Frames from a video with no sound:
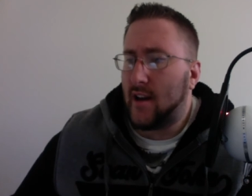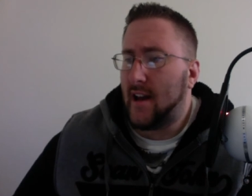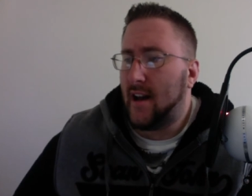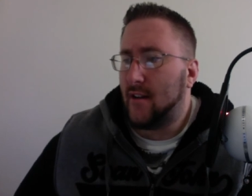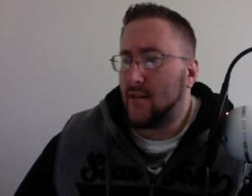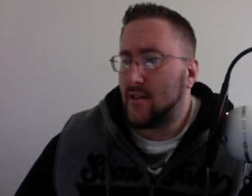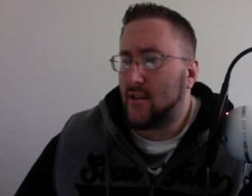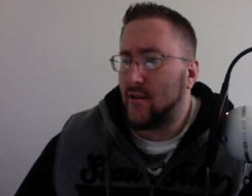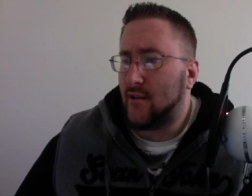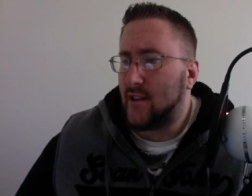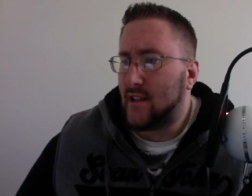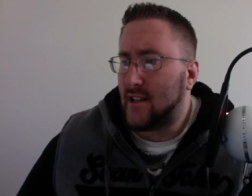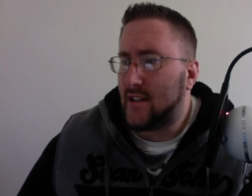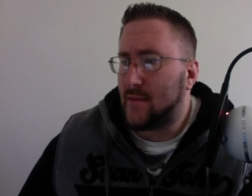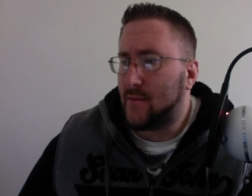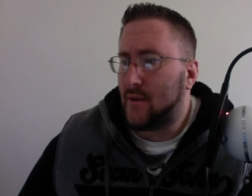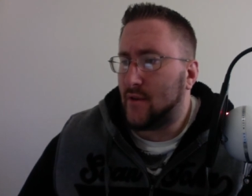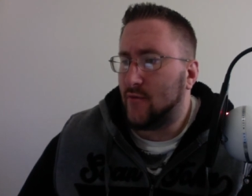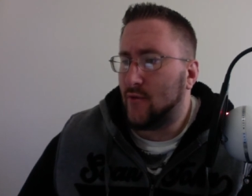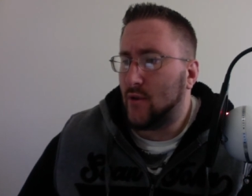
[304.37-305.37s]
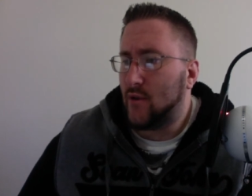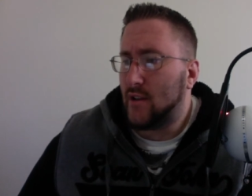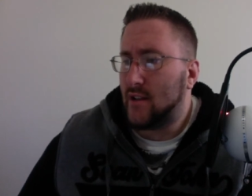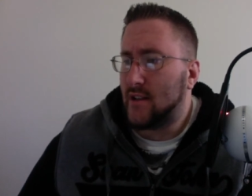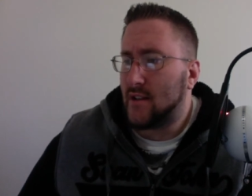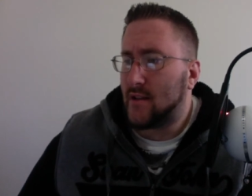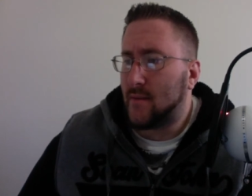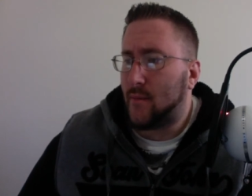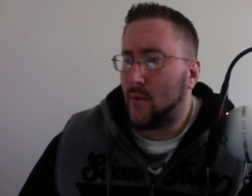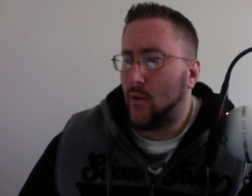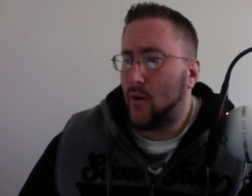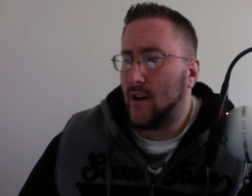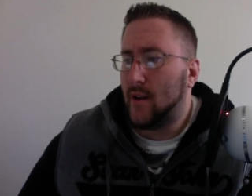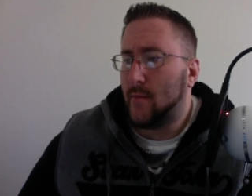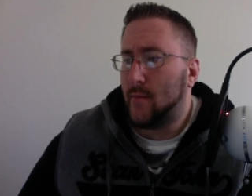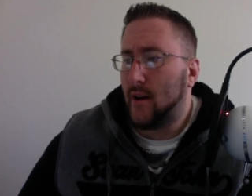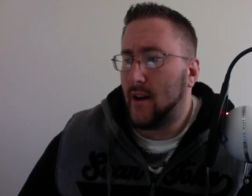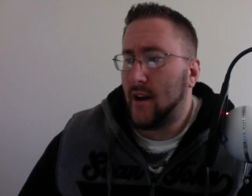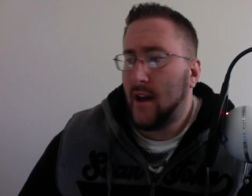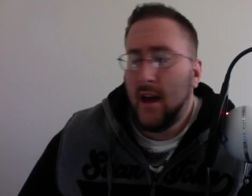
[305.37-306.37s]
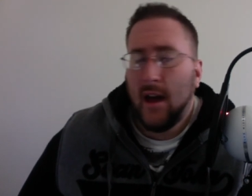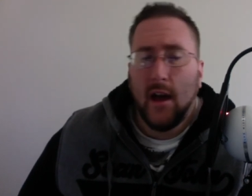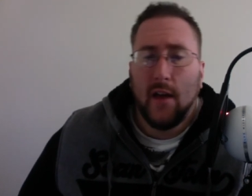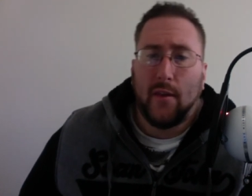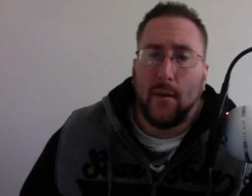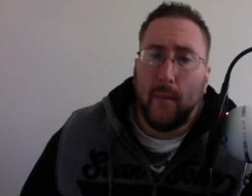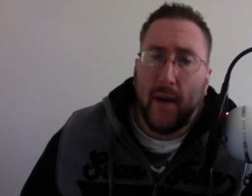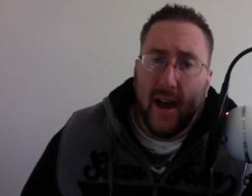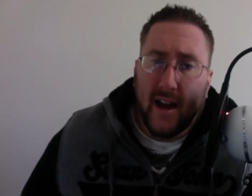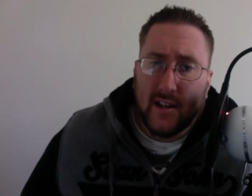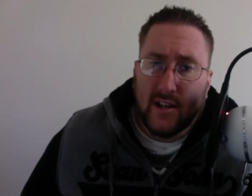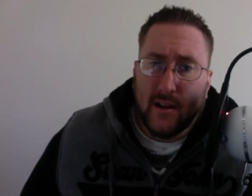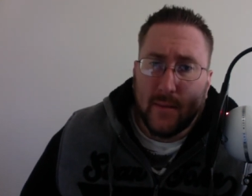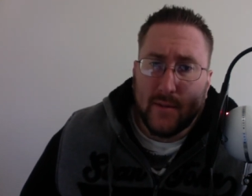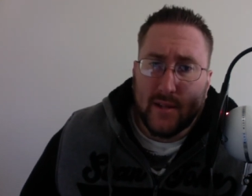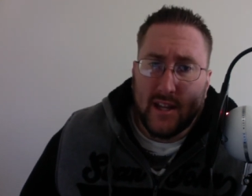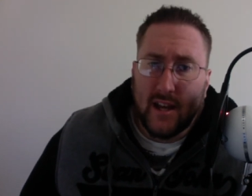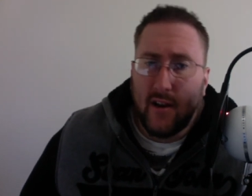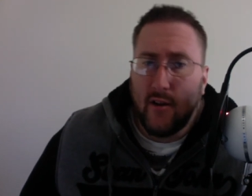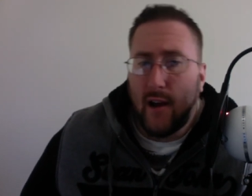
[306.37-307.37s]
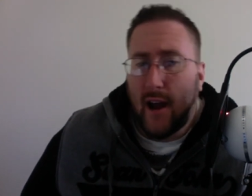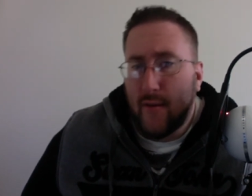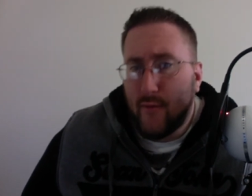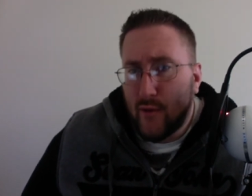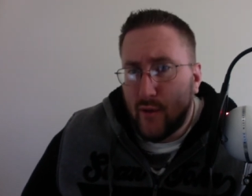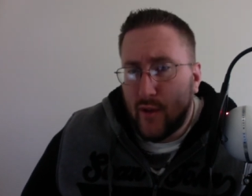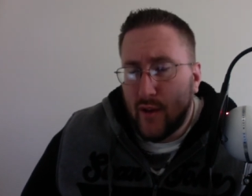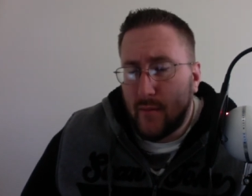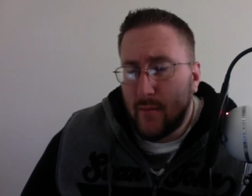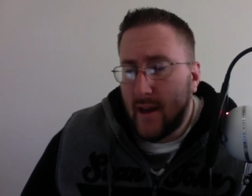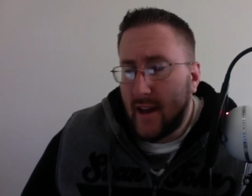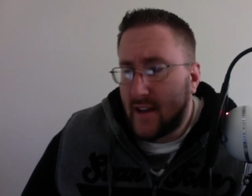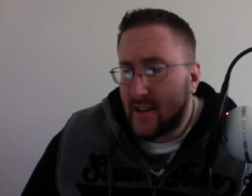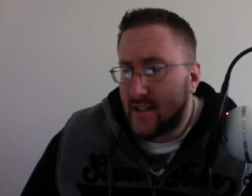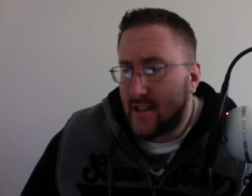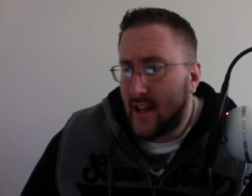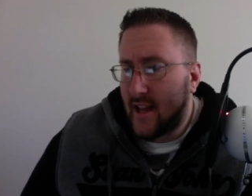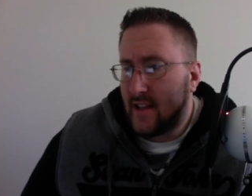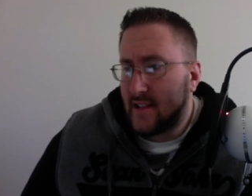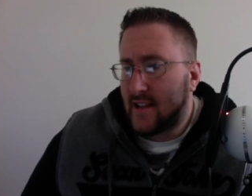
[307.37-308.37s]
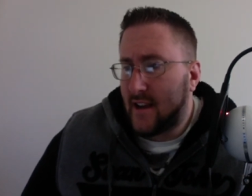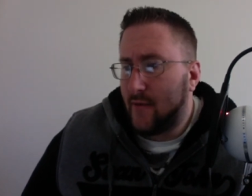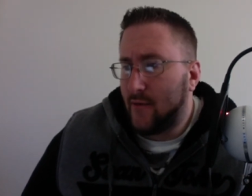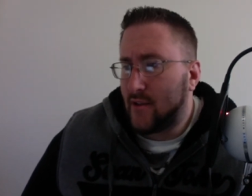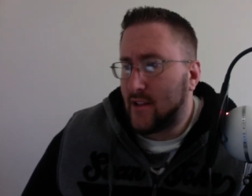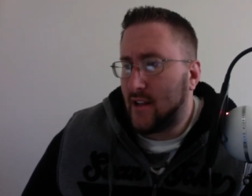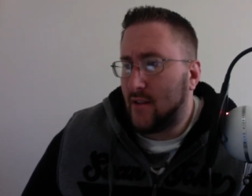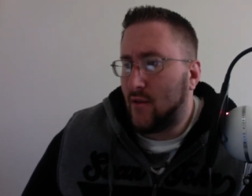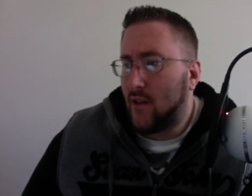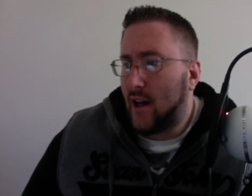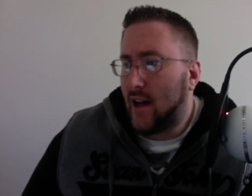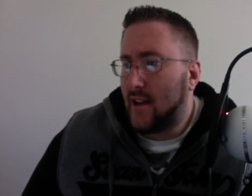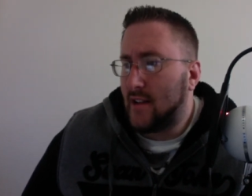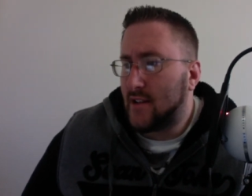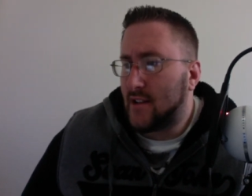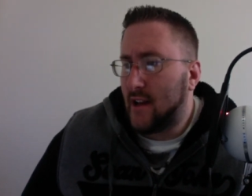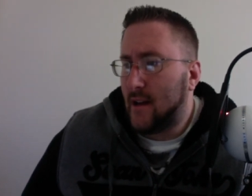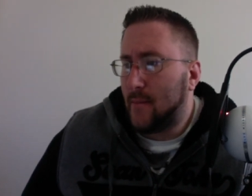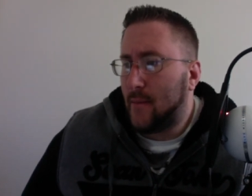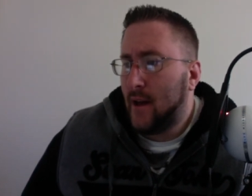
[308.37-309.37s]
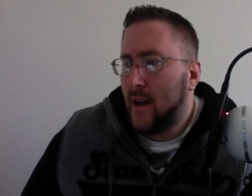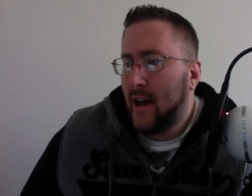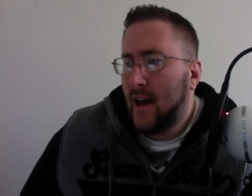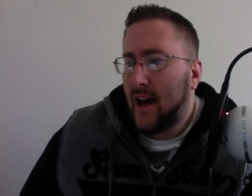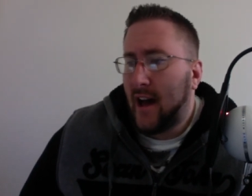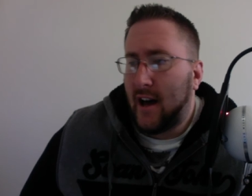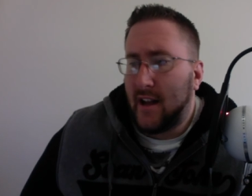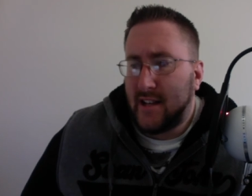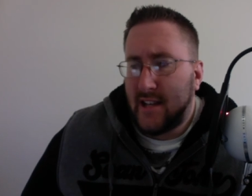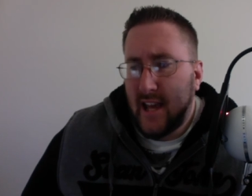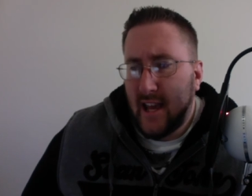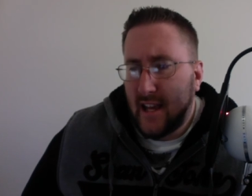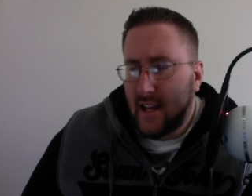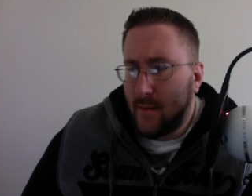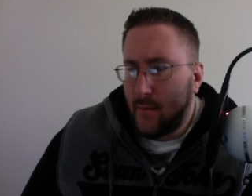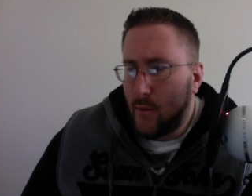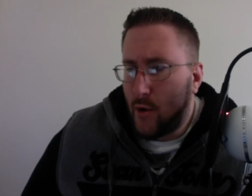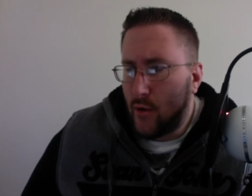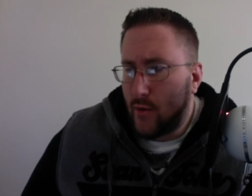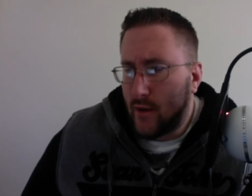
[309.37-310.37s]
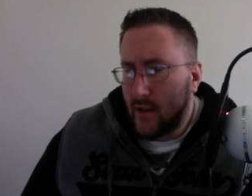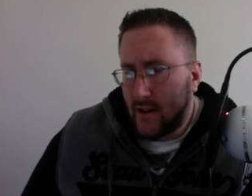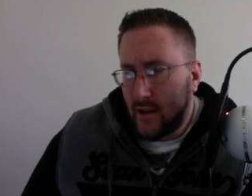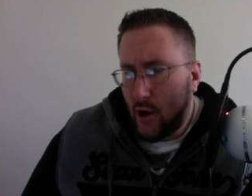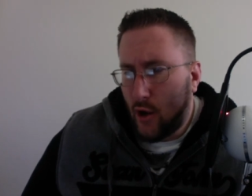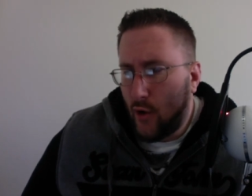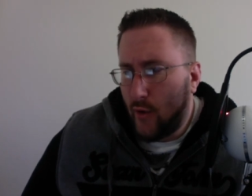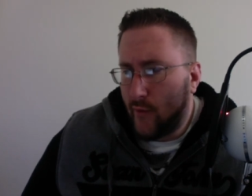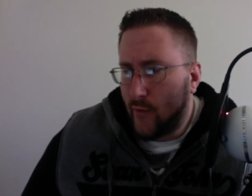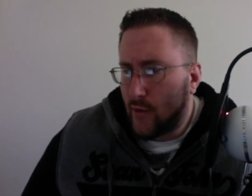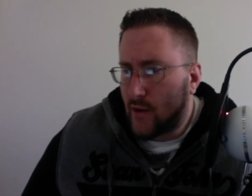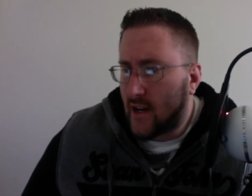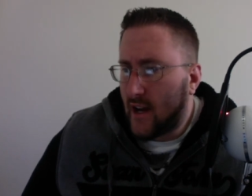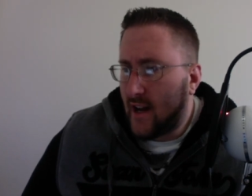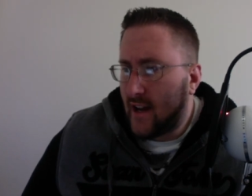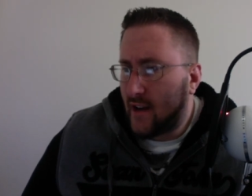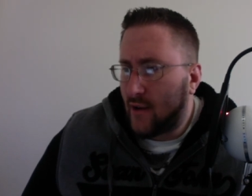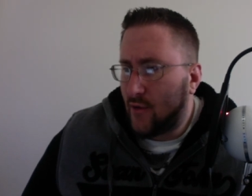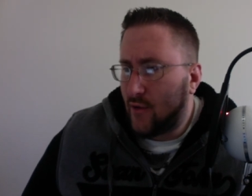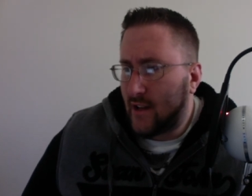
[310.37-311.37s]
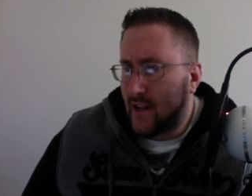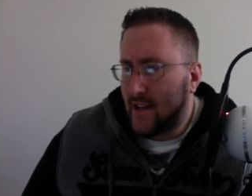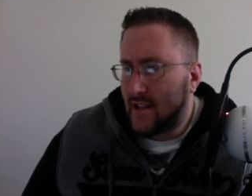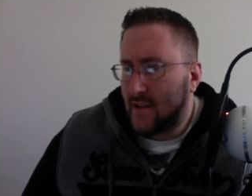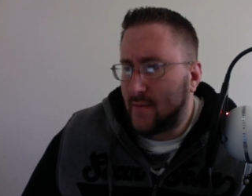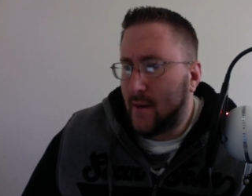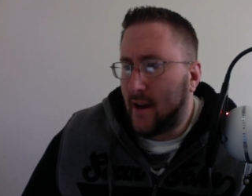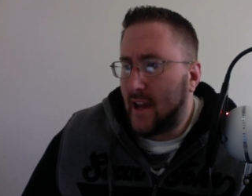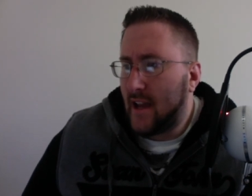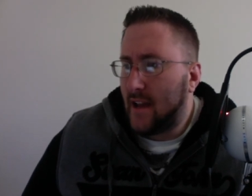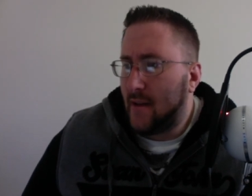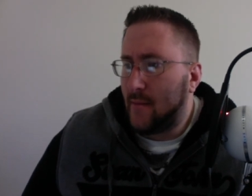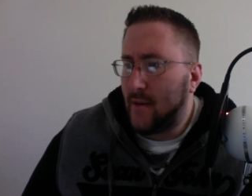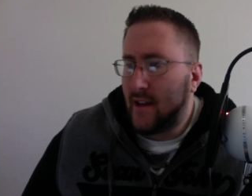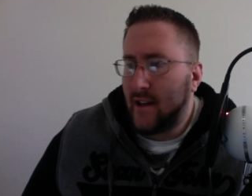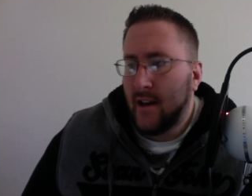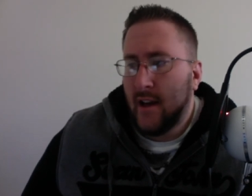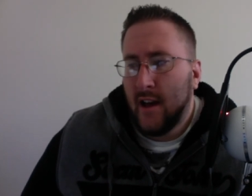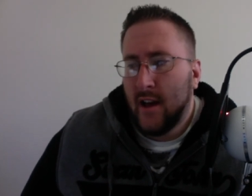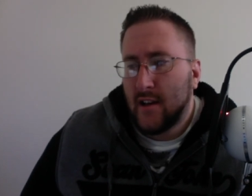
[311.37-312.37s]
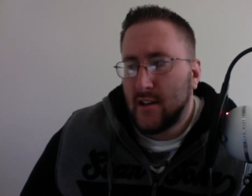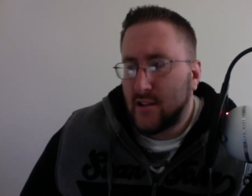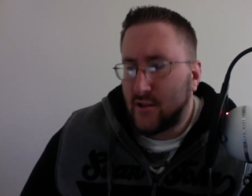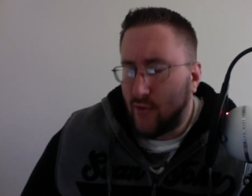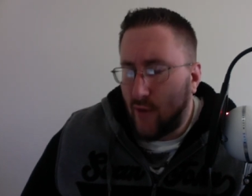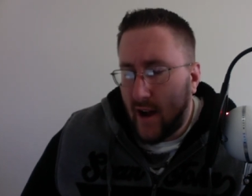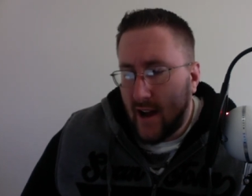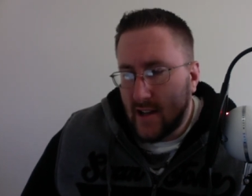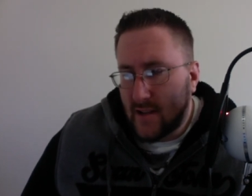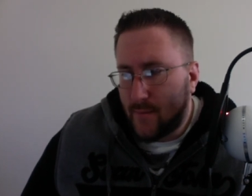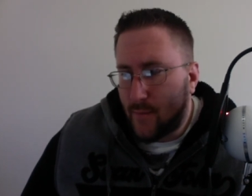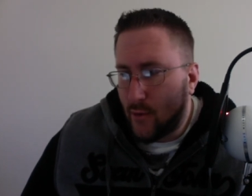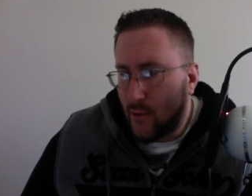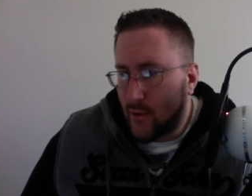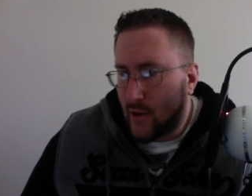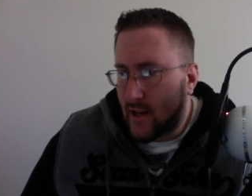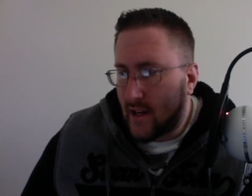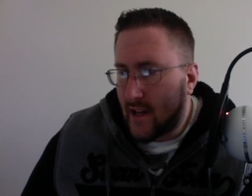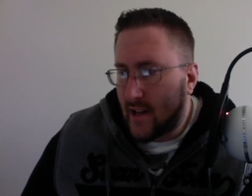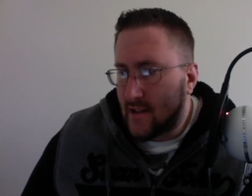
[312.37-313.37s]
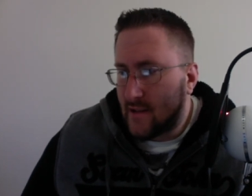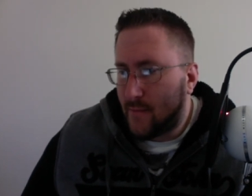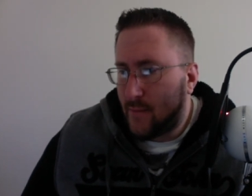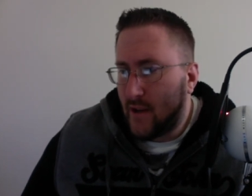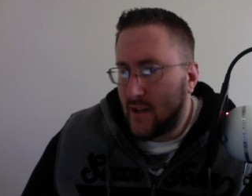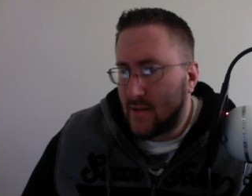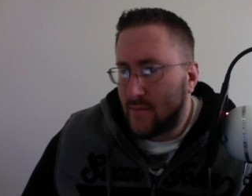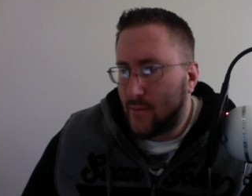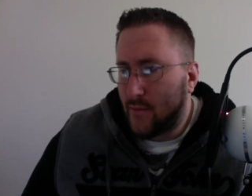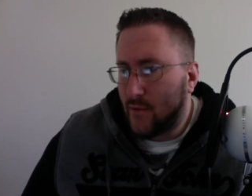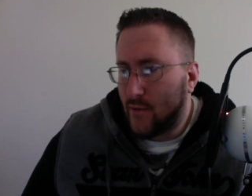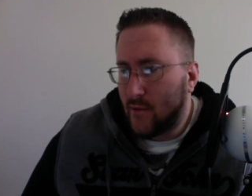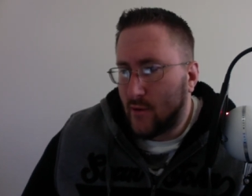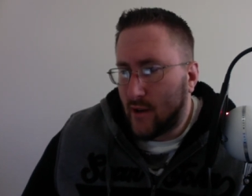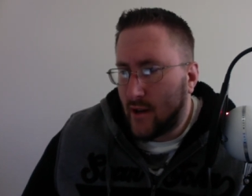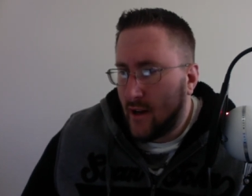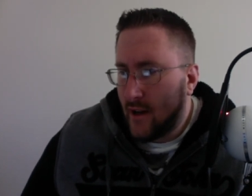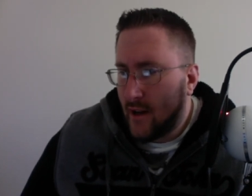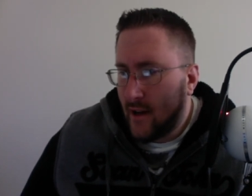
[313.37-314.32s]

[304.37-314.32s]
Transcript: out there and he's been really disappointing. But the matchups there, everything makes sense, everything lines up. I'd take him over Keuchel against Miami, Strasburg against Pittsburgh.